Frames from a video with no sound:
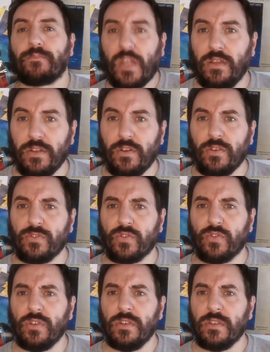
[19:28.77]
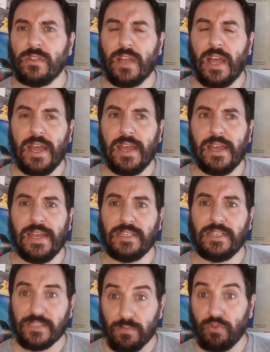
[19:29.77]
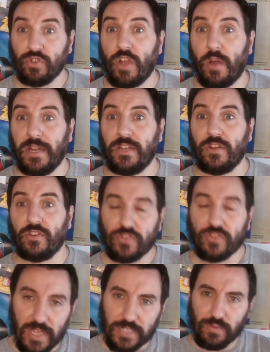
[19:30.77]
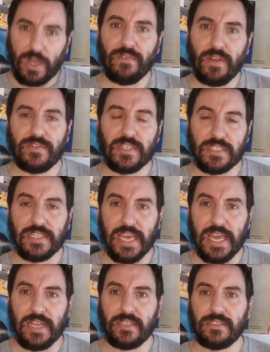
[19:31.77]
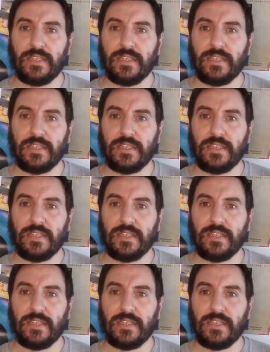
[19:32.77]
And also, it is the most commented on, so that's why I've left it to the end.